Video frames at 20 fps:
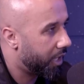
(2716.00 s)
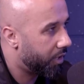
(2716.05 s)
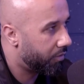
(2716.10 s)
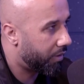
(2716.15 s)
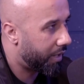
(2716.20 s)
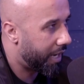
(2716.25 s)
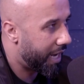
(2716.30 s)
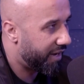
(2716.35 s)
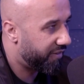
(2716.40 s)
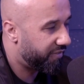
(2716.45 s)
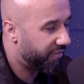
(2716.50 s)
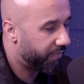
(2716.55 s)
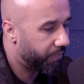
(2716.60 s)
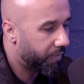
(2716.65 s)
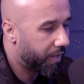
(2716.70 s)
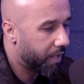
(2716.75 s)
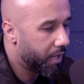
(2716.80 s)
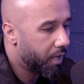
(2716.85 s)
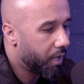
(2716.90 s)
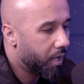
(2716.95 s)
in your life.
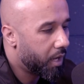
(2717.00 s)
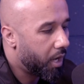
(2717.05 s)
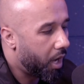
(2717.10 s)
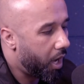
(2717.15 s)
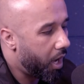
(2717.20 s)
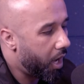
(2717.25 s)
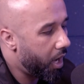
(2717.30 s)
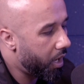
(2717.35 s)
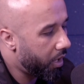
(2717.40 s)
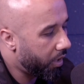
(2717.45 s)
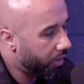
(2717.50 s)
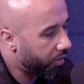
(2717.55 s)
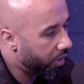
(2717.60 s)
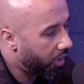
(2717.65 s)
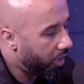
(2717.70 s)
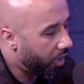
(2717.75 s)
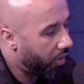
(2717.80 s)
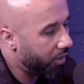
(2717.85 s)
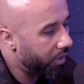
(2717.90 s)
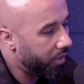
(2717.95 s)
Or
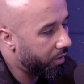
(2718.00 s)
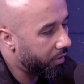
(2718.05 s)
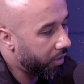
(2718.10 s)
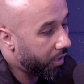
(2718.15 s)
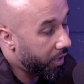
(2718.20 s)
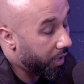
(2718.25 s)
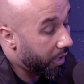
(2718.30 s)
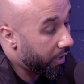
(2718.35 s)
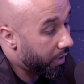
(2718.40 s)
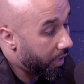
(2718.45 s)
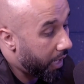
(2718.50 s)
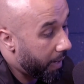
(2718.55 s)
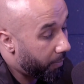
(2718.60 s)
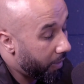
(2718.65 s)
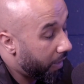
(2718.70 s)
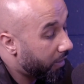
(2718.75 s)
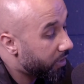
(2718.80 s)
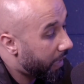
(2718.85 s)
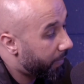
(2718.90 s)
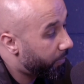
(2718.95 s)
only in, I'm
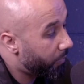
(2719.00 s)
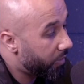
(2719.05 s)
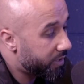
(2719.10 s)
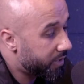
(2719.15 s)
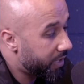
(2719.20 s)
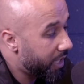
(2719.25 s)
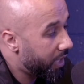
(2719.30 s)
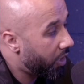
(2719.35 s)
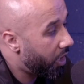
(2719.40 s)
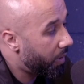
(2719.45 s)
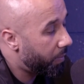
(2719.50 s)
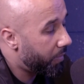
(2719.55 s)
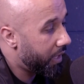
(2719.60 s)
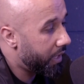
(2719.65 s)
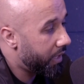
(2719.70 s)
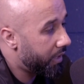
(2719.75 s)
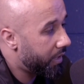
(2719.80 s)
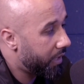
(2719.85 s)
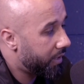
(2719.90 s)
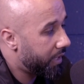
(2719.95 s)
not saying all
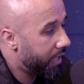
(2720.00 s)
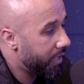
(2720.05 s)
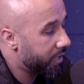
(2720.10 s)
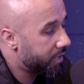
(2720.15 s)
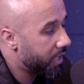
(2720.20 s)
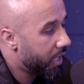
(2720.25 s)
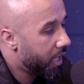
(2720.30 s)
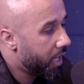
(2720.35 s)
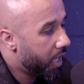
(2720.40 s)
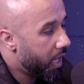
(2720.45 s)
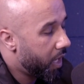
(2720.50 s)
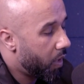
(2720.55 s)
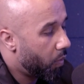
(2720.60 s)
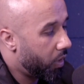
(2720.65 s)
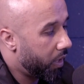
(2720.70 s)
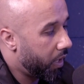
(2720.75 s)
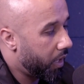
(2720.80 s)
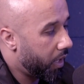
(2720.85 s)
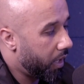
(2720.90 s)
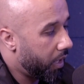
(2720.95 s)
my things.
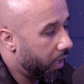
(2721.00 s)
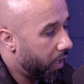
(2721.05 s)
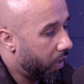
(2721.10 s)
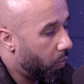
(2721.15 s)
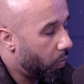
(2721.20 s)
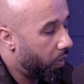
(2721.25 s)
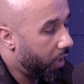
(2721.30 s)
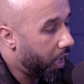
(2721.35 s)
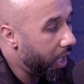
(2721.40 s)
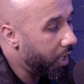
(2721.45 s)
When